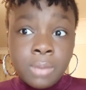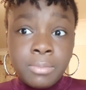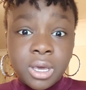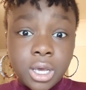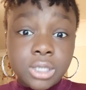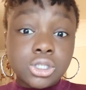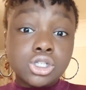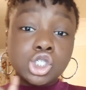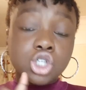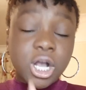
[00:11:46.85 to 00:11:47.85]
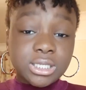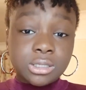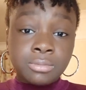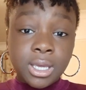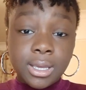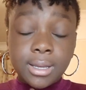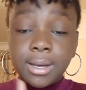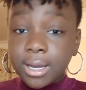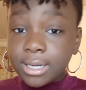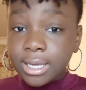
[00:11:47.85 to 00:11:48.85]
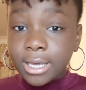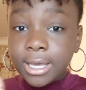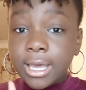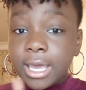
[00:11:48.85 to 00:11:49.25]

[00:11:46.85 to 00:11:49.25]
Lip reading: because trust me, honey,